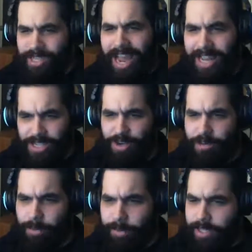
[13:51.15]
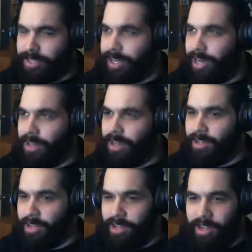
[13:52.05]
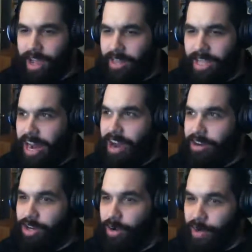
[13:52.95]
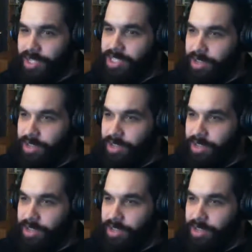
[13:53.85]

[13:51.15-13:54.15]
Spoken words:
as normal with the dialogue, and then out of nowhere,